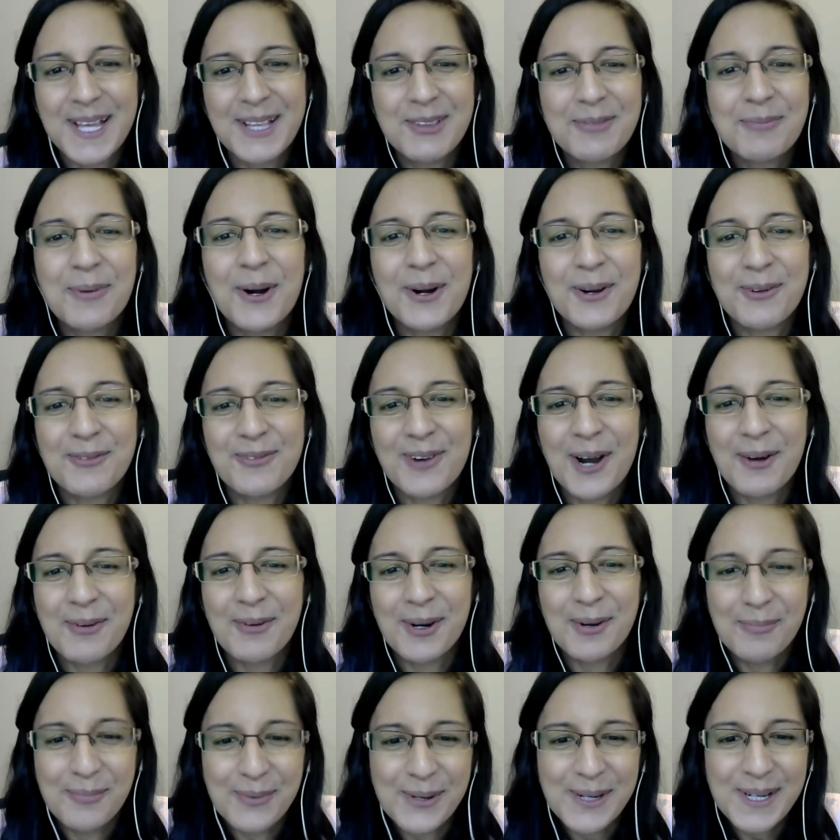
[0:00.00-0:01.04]
as part of
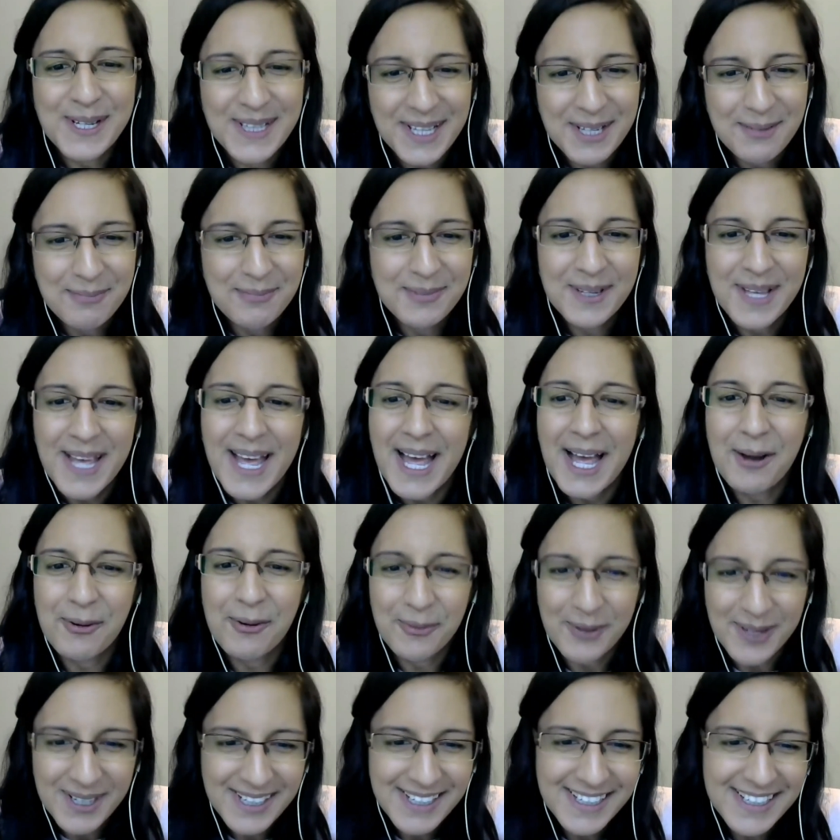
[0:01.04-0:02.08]
our book club at
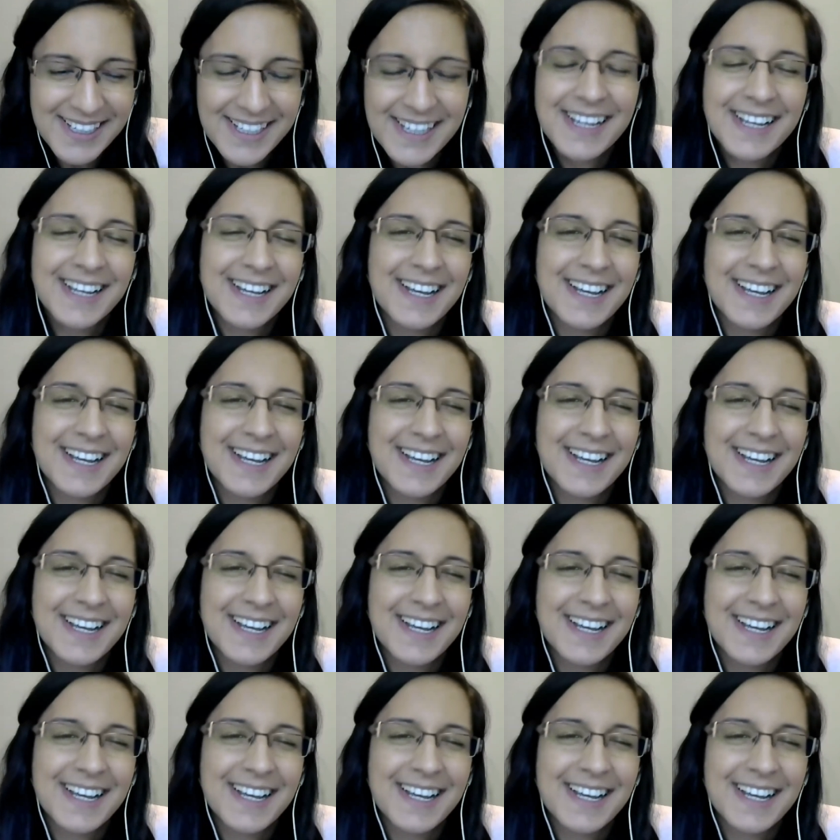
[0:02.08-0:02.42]
work.